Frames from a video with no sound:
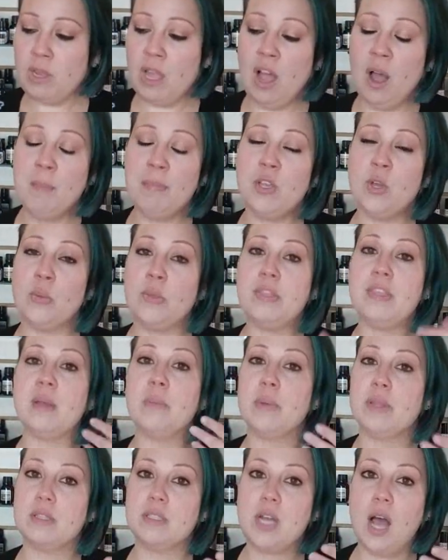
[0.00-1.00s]
The only thing
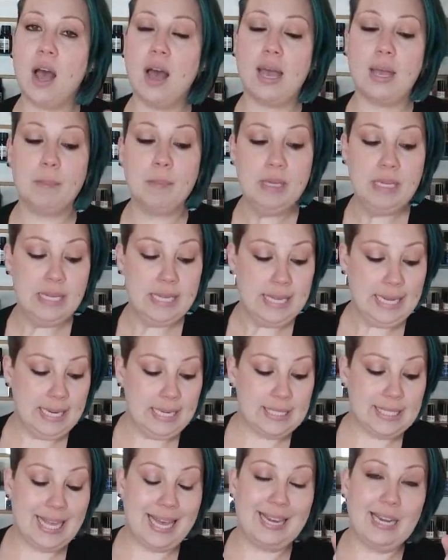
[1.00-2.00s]
with thyme
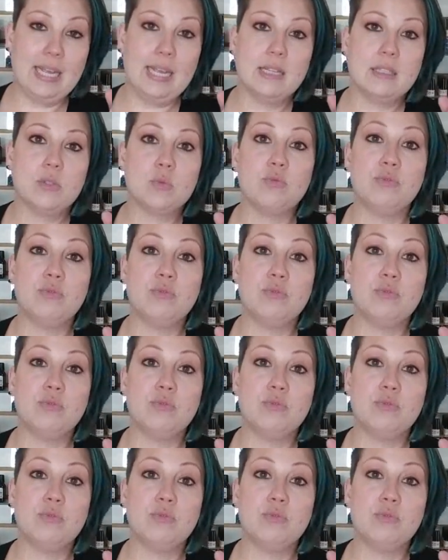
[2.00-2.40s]
is that it's